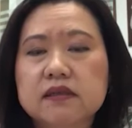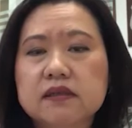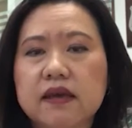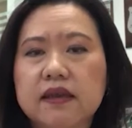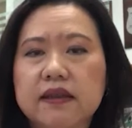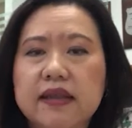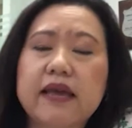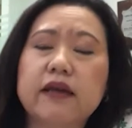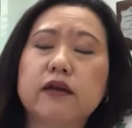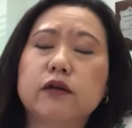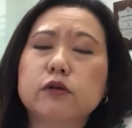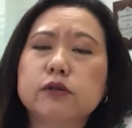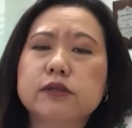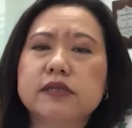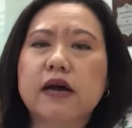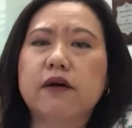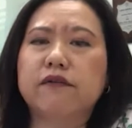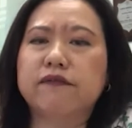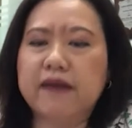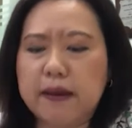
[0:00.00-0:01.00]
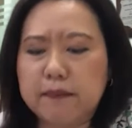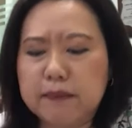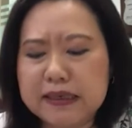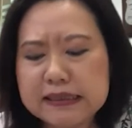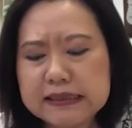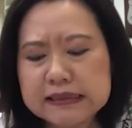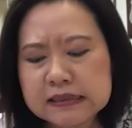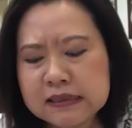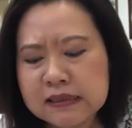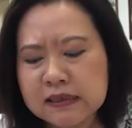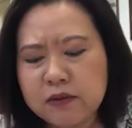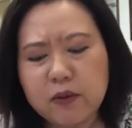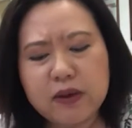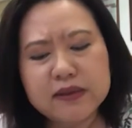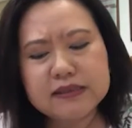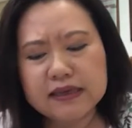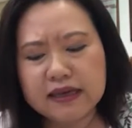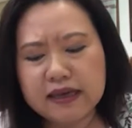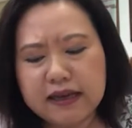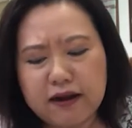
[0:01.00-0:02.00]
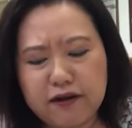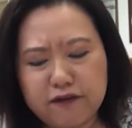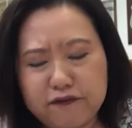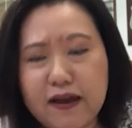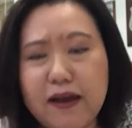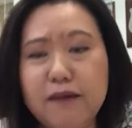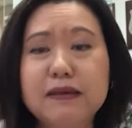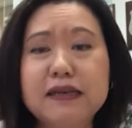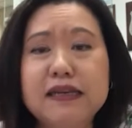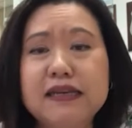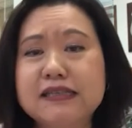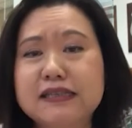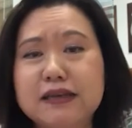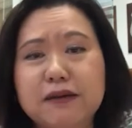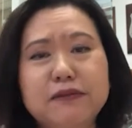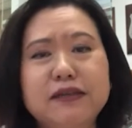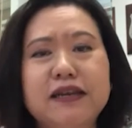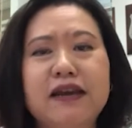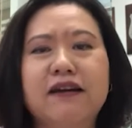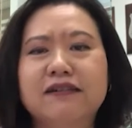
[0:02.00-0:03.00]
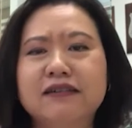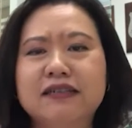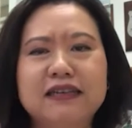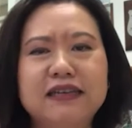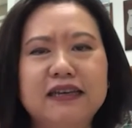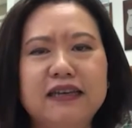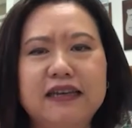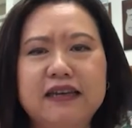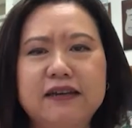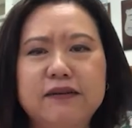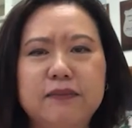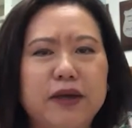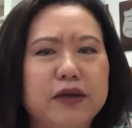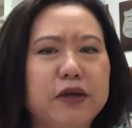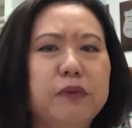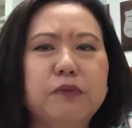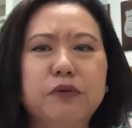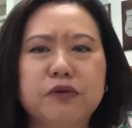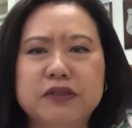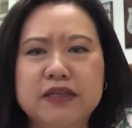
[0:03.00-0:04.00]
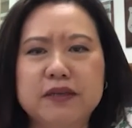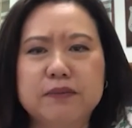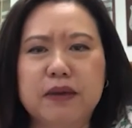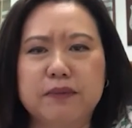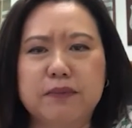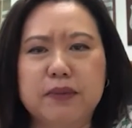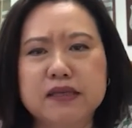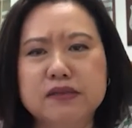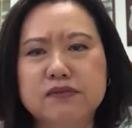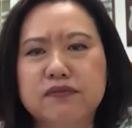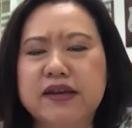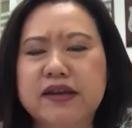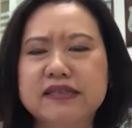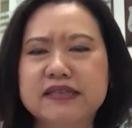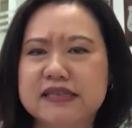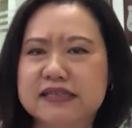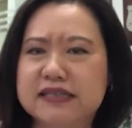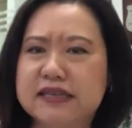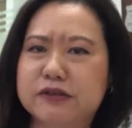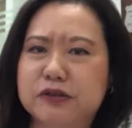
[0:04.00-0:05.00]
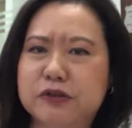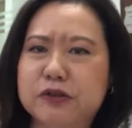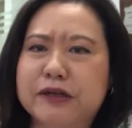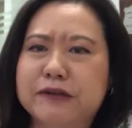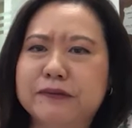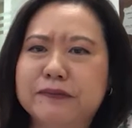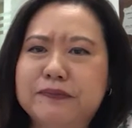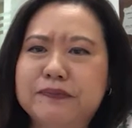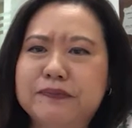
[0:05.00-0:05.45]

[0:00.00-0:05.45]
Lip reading: And that includes our families. Once again, our families, MDRT, my community, my best friends, etc.